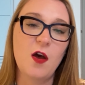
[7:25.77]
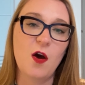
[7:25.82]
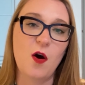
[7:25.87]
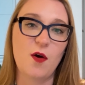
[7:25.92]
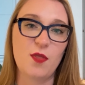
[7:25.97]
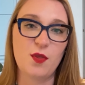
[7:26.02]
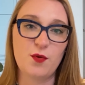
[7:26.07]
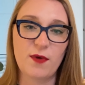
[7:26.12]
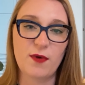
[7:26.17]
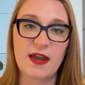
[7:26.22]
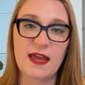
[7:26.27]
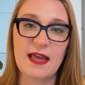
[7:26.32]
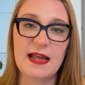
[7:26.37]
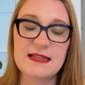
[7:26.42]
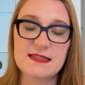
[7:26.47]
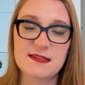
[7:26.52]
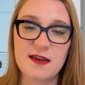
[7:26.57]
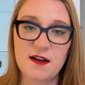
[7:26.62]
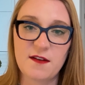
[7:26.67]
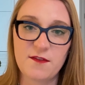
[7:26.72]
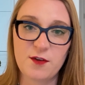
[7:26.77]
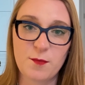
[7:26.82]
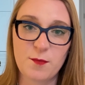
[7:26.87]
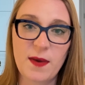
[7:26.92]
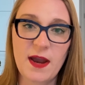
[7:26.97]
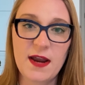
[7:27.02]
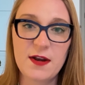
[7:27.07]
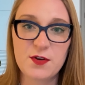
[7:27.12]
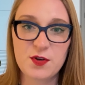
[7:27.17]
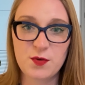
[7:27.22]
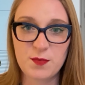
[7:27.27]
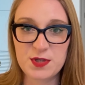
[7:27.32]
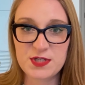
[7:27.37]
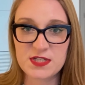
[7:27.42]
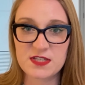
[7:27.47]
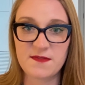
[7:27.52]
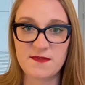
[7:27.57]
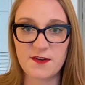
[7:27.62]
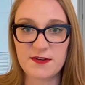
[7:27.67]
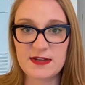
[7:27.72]
on the right-hand side of your binder, which
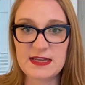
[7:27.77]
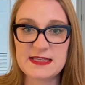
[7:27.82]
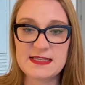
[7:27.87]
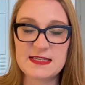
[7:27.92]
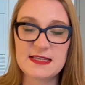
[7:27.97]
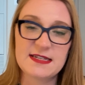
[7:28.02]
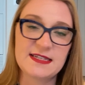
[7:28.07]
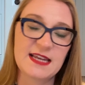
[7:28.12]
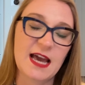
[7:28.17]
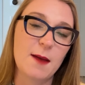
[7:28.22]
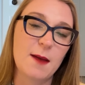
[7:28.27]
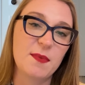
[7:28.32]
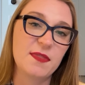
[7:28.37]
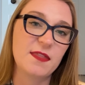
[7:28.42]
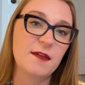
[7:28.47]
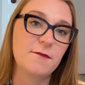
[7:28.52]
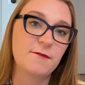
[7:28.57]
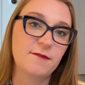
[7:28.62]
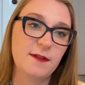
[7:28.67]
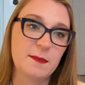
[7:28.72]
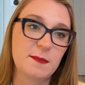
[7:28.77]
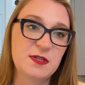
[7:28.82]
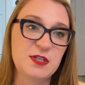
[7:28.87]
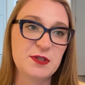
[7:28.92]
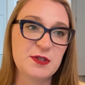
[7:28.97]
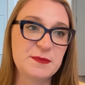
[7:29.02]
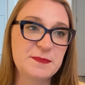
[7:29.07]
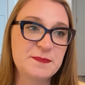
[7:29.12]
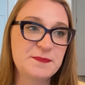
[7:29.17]
is very easy to tab and then flip to.